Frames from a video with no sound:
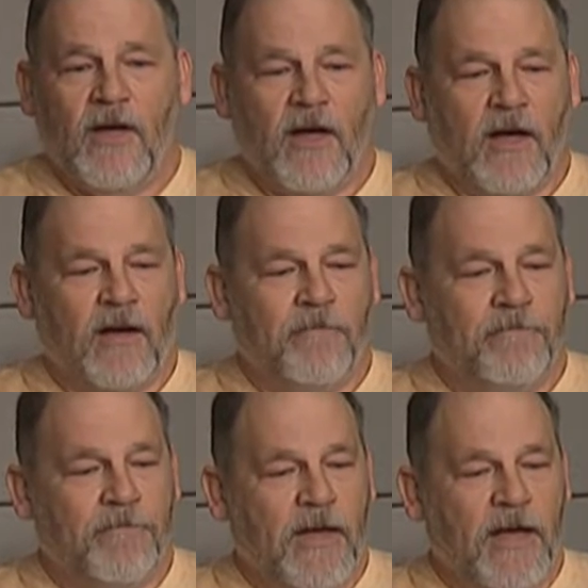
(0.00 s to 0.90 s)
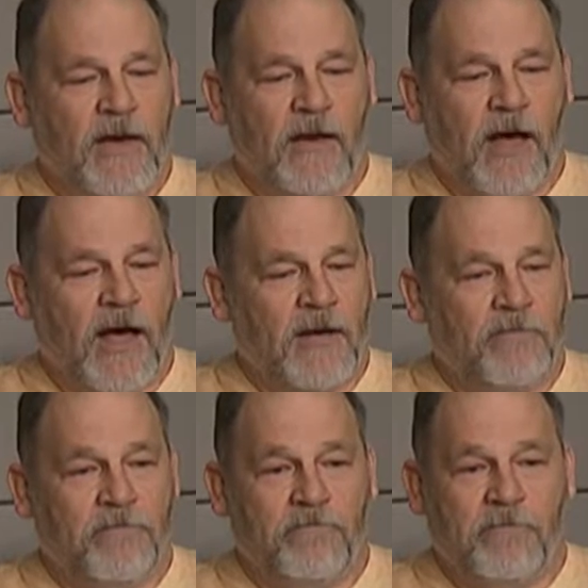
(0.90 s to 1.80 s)
Um, and
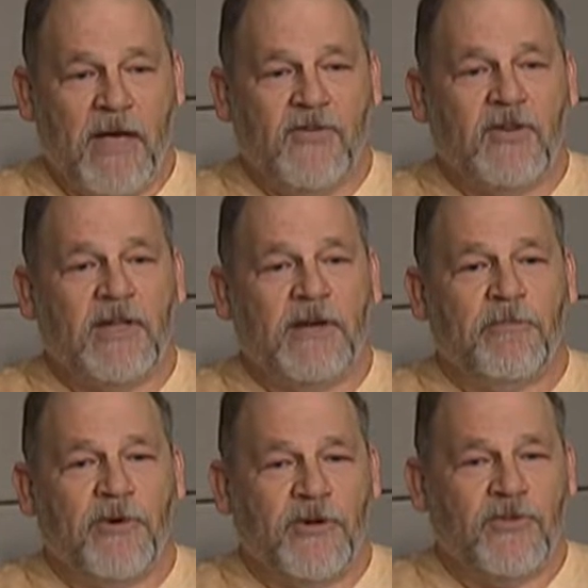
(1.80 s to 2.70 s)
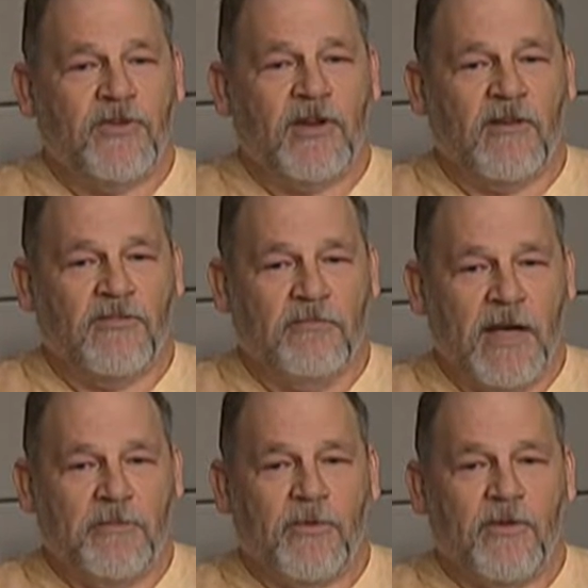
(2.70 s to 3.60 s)
I basically produced enough
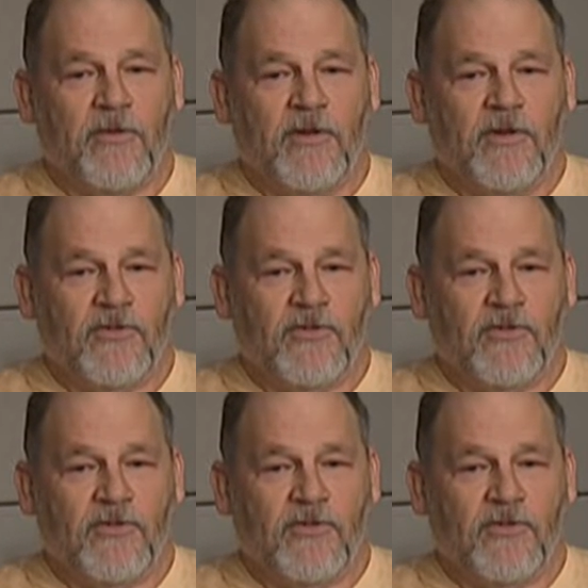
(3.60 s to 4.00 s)
maple